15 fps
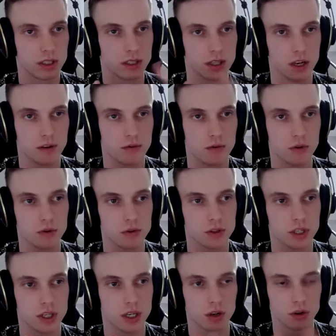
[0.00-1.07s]
They are
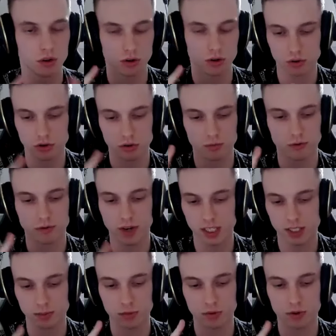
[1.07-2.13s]
focusing on YouTube,
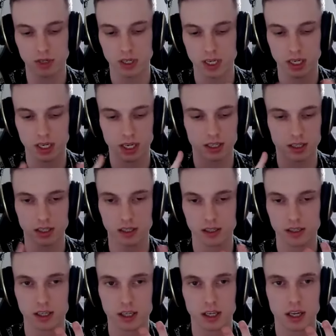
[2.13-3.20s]
Facebook,
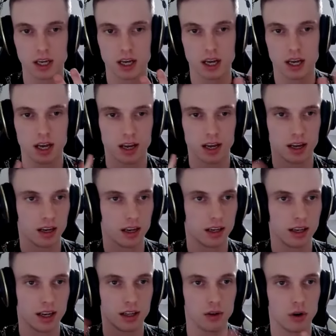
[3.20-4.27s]
LinkedIn,
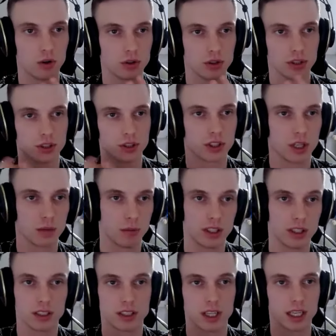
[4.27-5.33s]
and other social
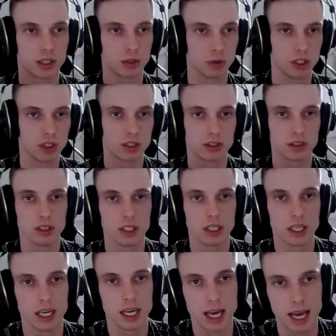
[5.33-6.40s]
medias like Twitter,
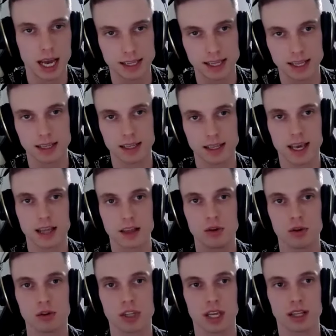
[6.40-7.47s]
and then
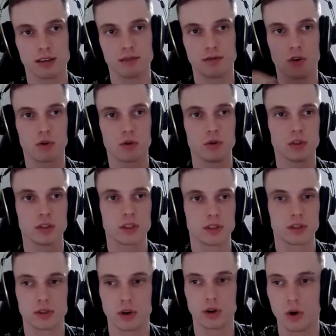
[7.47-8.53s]
cannot get the focus.
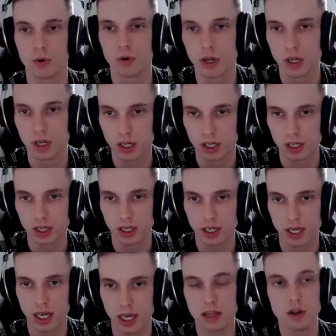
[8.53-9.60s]
So
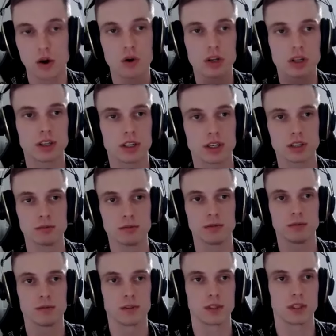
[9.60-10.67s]
in long term,
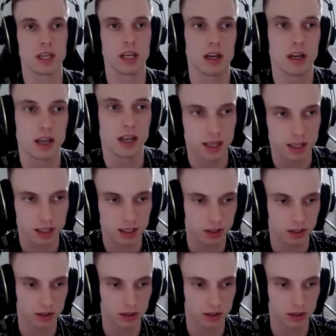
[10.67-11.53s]
they are like